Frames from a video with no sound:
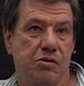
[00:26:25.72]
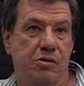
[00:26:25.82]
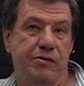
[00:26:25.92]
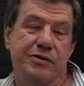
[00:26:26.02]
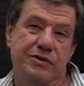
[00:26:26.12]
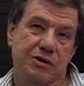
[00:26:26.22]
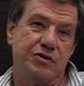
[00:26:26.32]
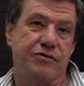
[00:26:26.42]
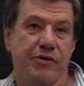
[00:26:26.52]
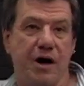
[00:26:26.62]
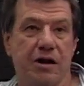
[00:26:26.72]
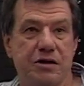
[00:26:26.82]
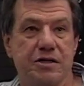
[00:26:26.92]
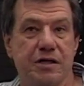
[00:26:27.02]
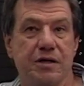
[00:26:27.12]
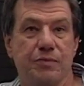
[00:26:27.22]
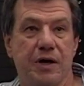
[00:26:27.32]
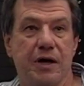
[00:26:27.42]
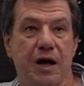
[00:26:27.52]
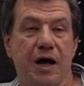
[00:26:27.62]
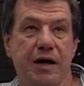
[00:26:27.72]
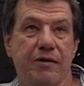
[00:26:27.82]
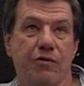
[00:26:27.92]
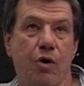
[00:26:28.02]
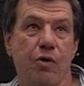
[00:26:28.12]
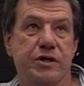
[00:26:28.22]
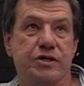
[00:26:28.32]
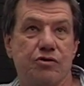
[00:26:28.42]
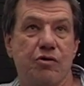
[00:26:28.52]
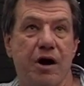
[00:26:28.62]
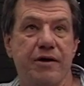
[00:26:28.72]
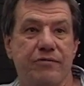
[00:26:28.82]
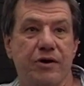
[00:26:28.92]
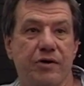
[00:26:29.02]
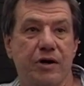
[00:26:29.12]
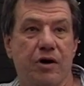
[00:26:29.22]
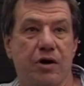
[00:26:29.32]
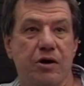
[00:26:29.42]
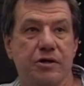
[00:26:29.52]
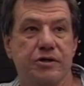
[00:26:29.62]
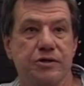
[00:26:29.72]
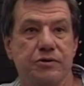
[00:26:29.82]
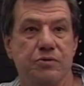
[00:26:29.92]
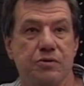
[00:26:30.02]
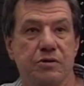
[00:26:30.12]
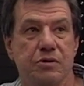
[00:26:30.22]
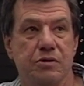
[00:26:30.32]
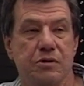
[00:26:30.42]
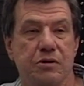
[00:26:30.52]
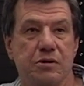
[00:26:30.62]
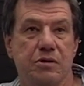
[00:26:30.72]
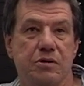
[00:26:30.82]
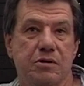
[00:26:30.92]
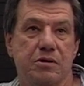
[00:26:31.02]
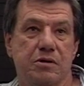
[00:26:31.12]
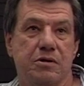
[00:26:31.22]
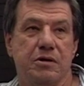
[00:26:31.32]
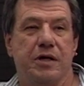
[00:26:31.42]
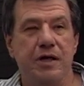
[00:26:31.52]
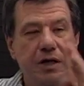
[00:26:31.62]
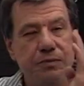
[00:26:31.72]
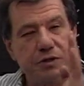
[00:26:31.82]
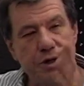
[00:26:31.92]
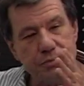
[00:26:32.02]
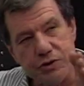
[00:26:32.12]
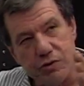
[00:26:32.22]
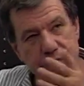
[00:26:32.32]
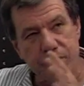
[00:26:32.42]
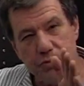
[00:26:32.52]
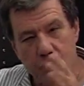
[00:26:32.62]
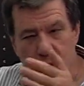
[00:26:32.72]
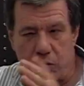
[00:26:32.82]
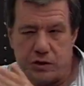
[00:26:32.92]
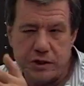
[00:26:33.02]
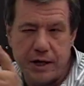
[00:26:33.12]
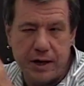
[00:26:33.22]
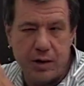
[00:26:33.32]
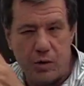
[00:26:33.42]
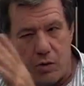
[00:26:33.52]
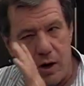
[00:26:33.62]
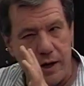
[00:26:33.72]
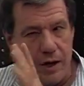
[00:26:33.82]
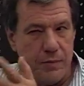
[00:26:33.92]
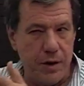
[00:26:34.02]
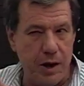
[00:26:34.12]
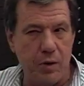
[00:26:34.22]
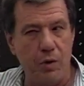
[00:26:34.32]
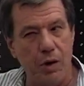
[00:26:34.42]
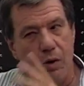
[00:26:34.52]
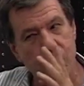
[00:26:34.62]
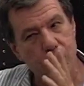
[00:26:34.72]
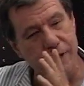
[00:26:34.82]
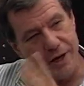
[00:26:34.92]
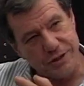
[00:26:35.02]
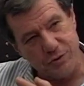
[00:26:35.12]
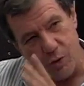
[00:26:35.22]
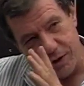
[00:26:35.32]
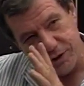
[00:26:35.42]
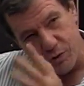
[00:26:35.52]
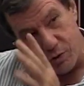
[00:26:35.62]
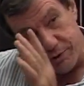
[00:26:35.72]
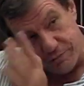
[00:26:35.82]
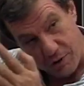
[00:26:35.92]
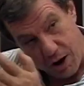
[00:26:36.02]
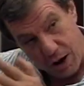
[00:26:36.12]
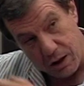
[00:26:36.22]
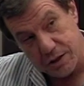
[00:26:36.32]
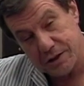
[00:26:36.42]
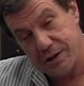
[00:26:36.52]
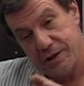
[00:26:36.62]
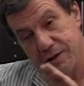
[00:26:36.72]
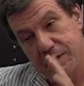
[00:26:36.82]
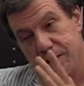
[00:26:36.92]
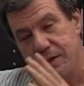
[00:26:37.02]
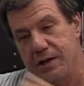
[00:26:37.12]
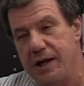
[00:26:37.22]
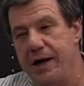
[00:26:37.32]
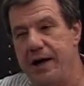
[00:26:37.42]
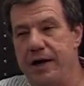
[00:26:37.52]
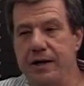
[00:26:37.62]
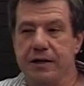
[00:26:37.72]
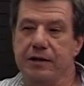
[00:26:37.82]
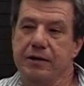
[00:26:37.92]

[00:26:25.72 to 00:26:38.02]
I mean, there's loads of violence in it, but I have always tried very hard to keep some sort of a moral scale running about, well, who gets what sort of violence, and